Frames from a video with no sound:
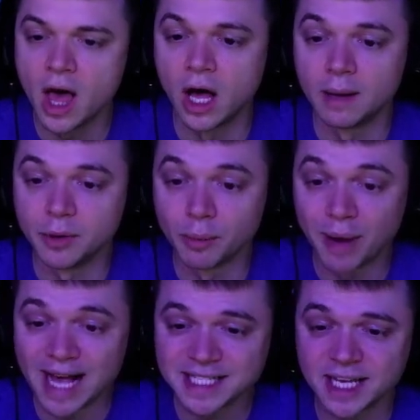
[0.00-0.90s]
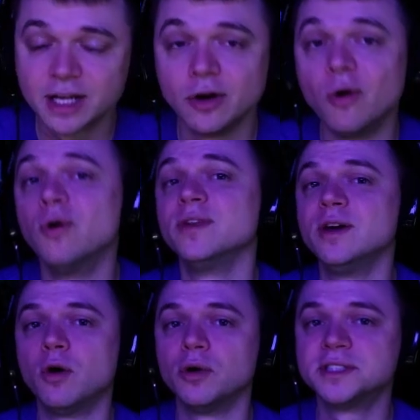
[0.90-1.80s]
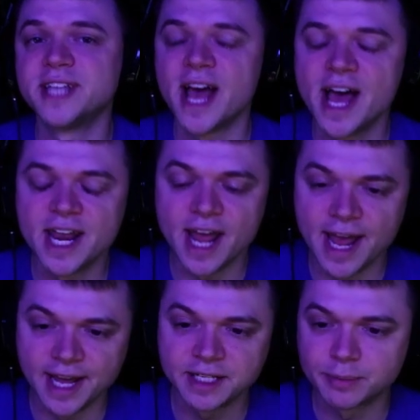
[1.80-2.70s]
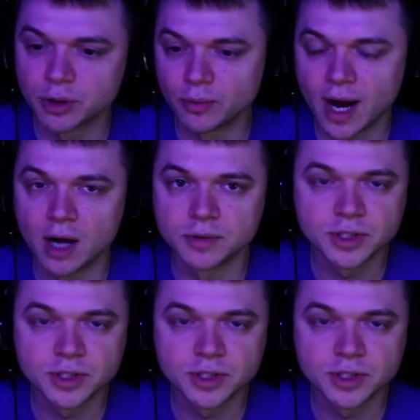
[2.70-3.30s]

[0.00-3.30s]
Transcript: Um, your basket can only hold ten eggs per round.